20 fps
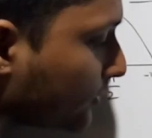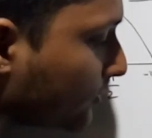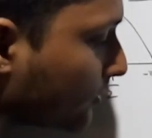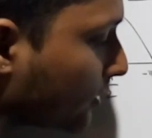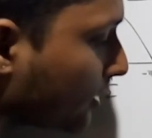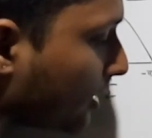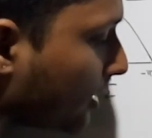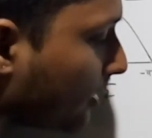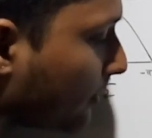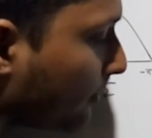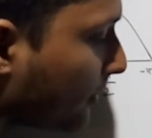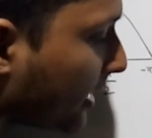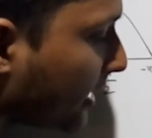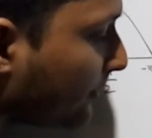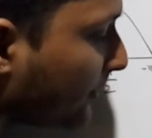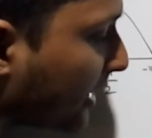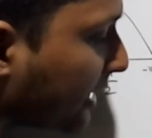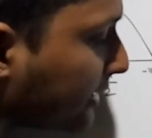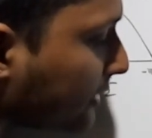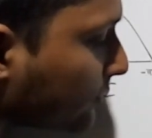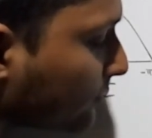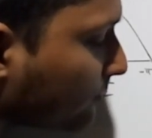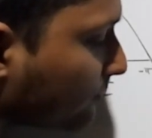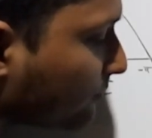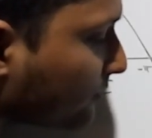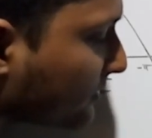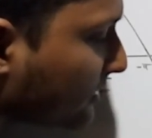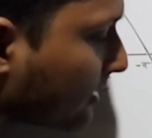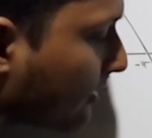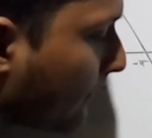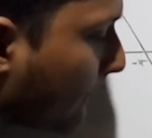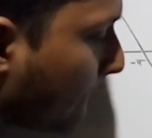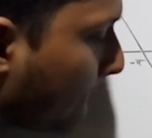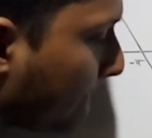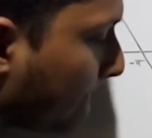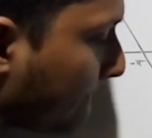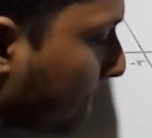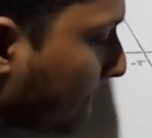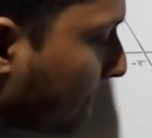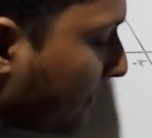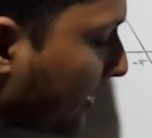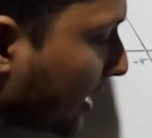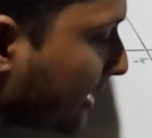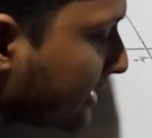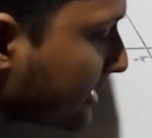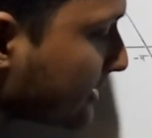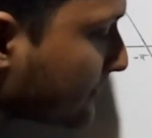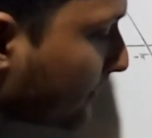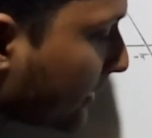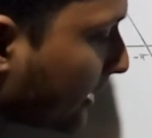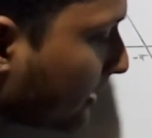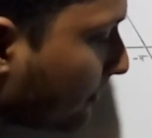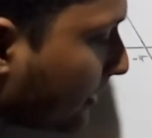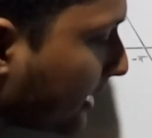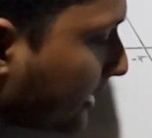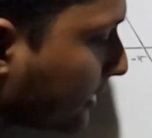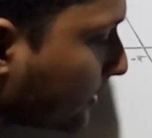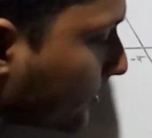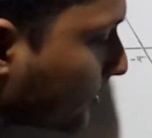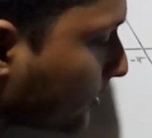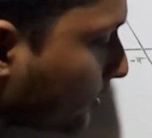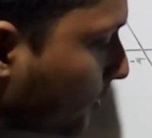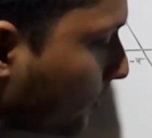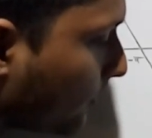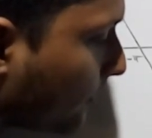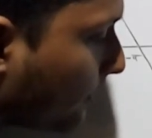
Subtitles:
to pi by 2. Minus pi by 2 to